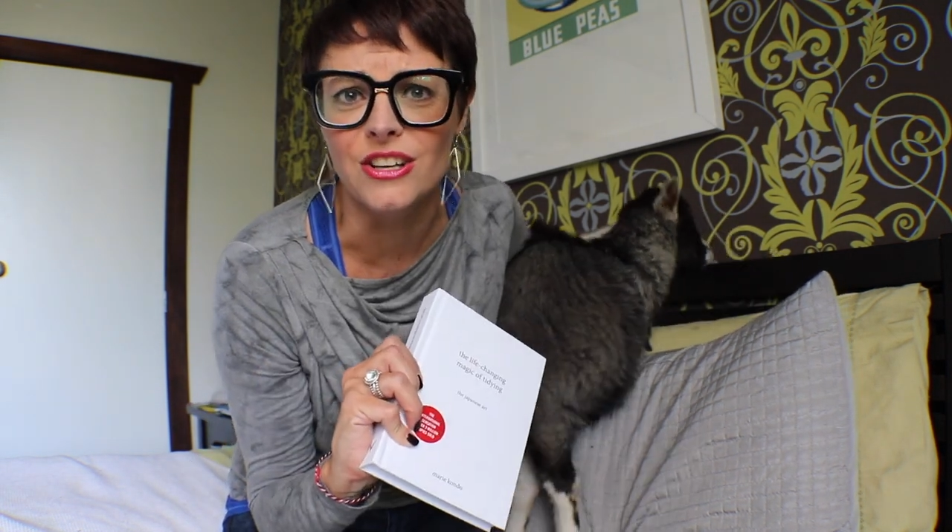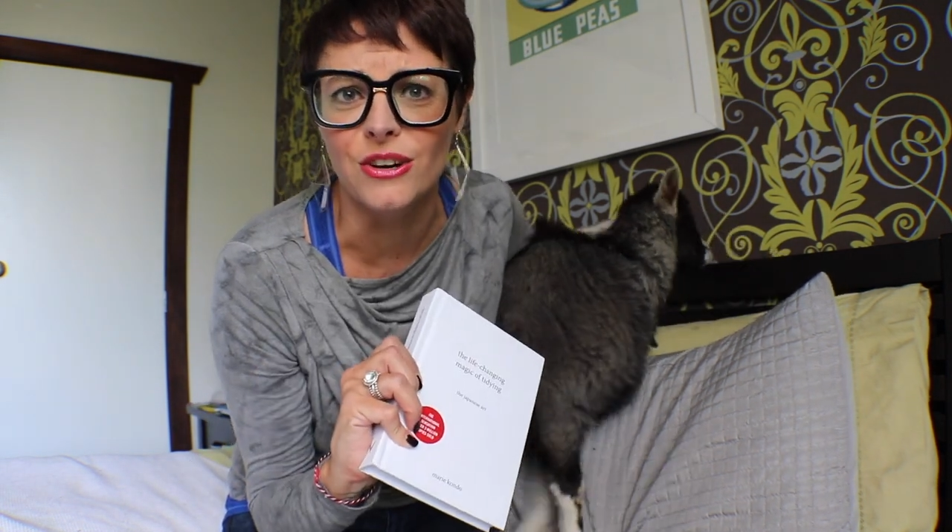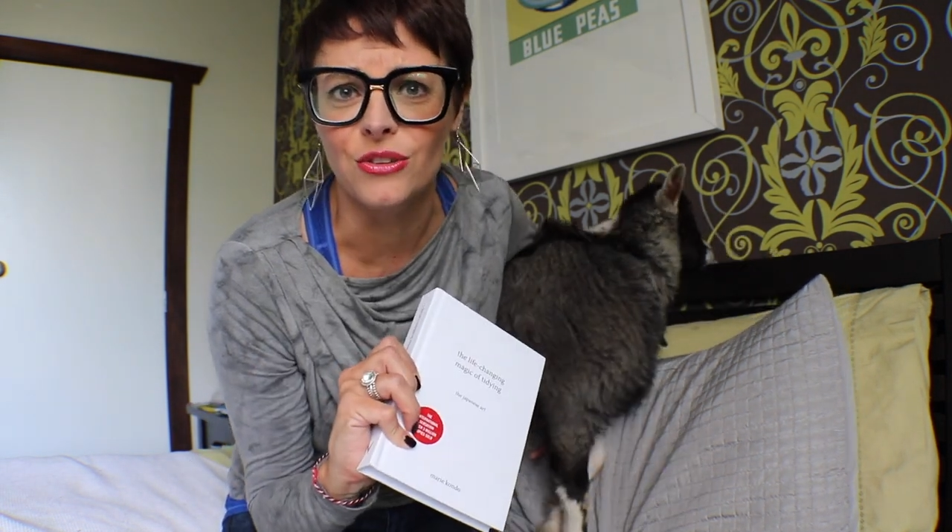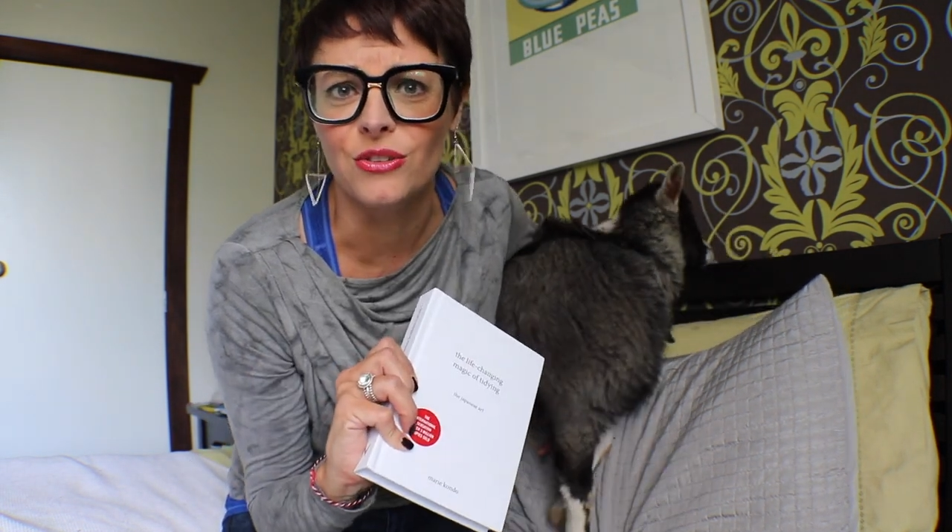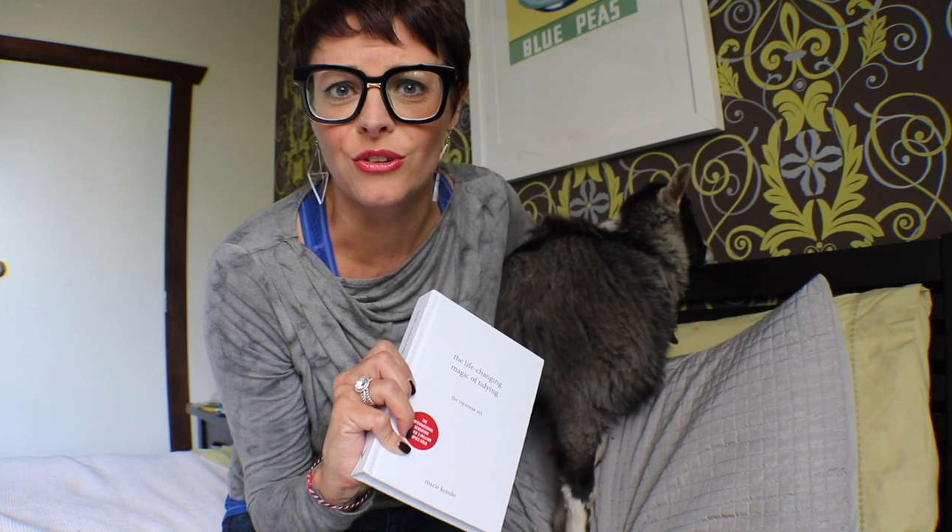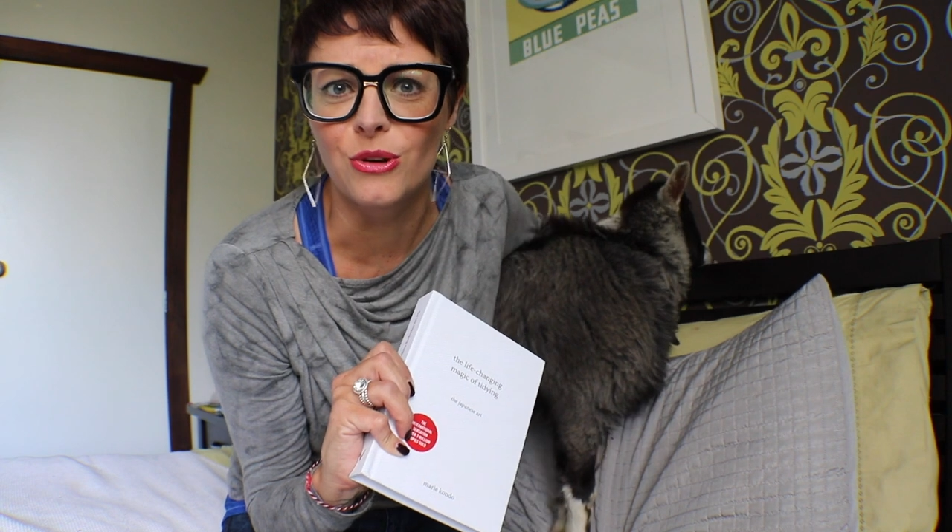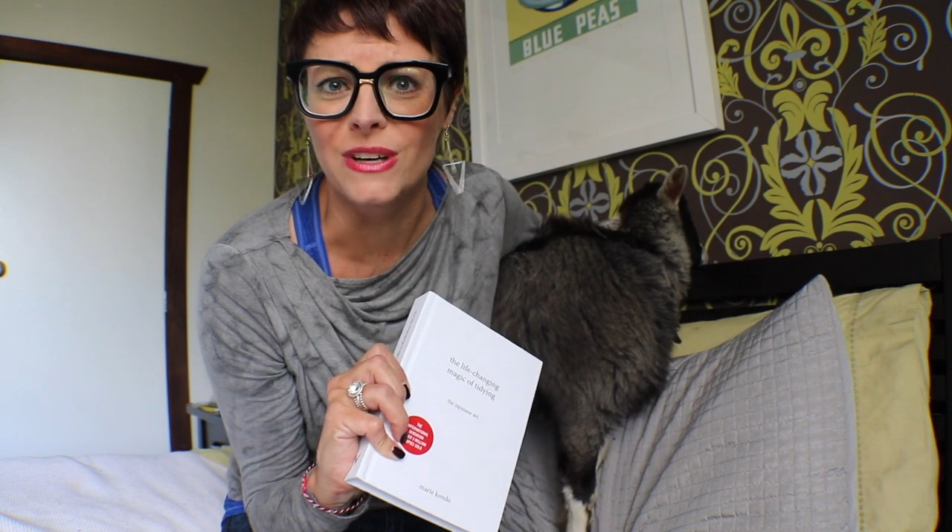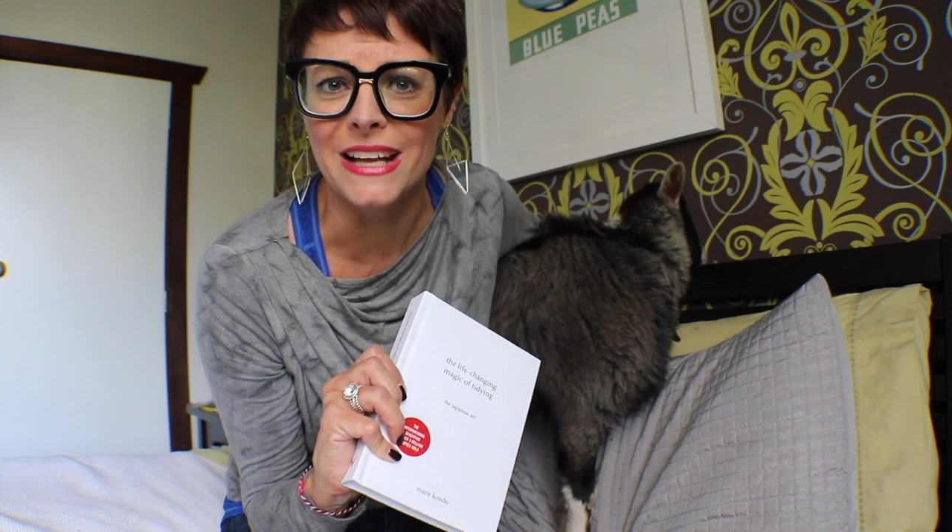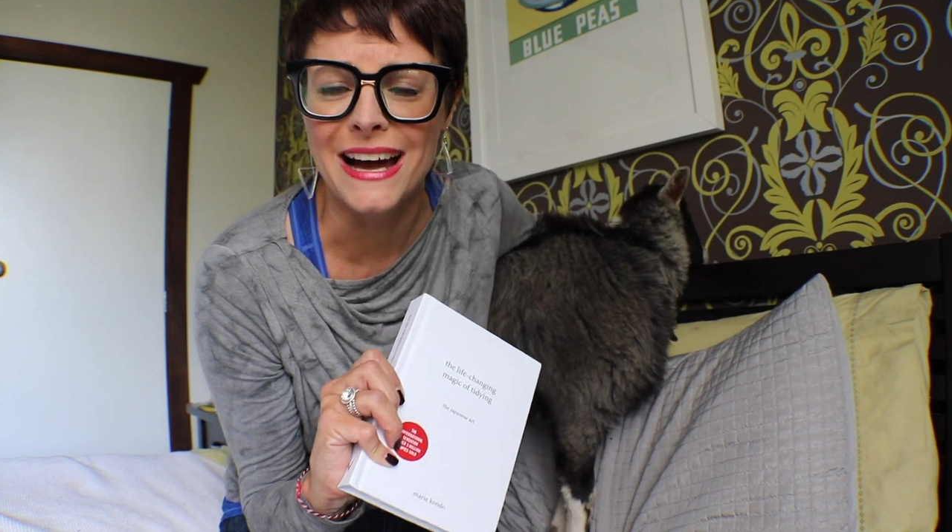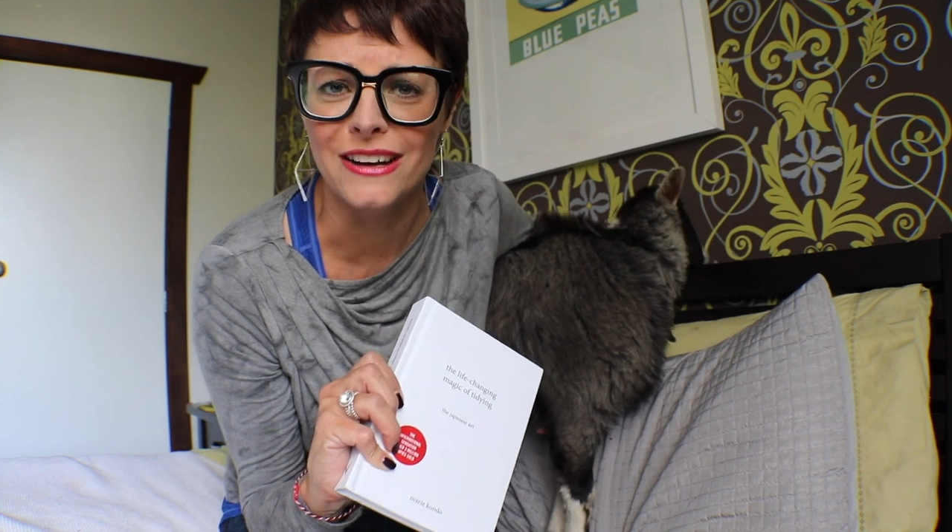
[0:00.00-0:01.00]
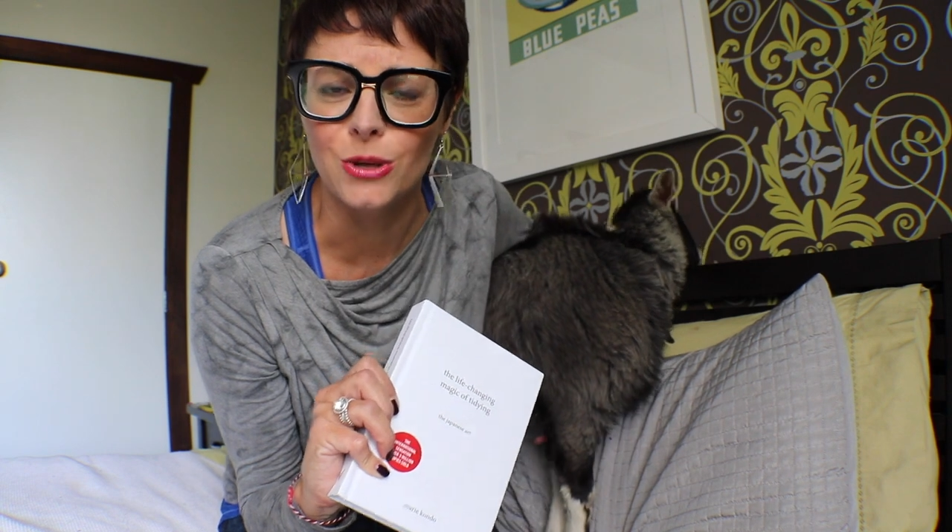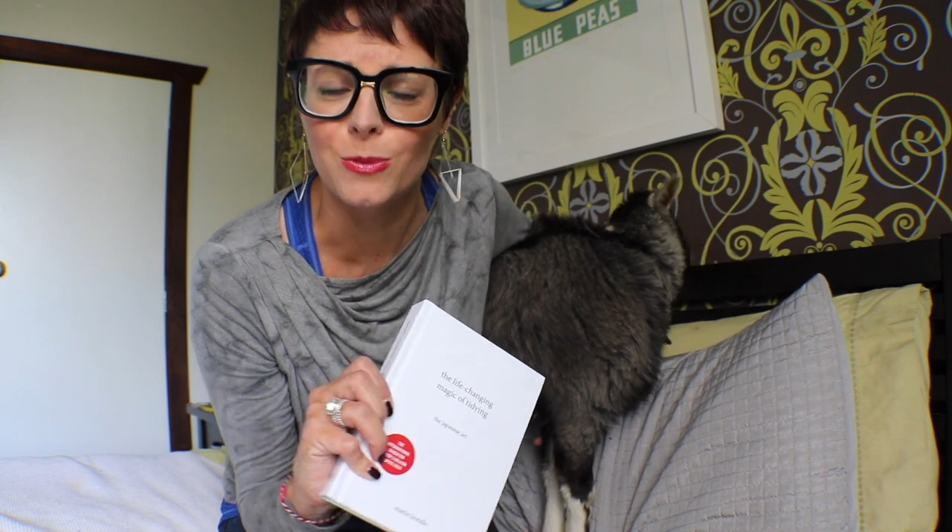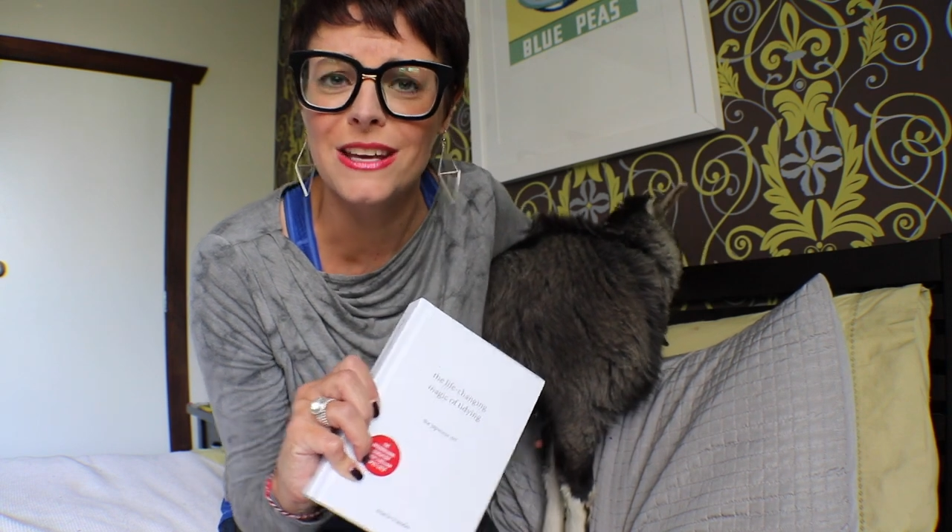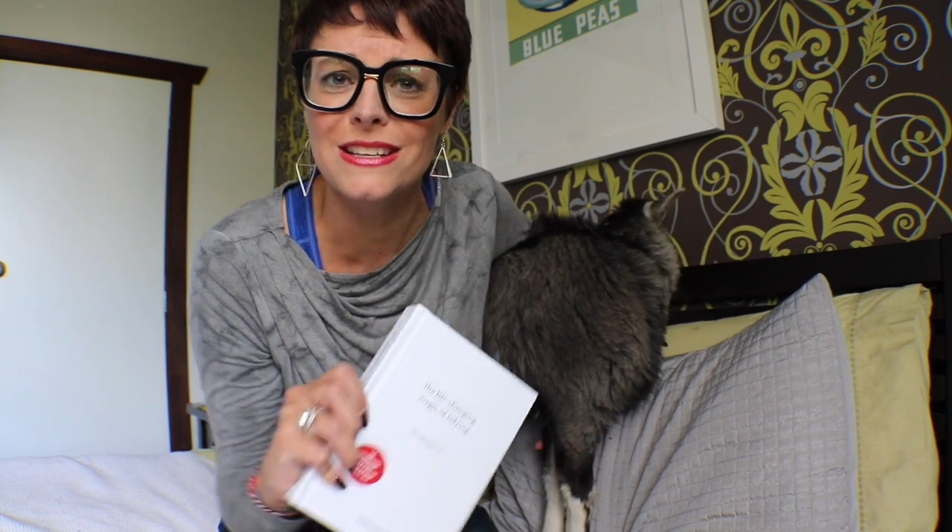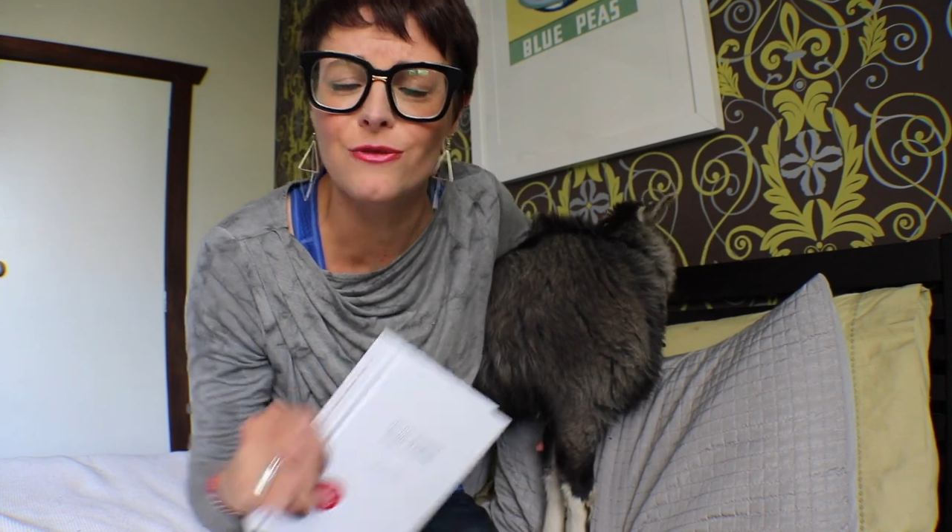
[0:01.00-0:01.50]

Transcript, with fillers: go through and hug your pets,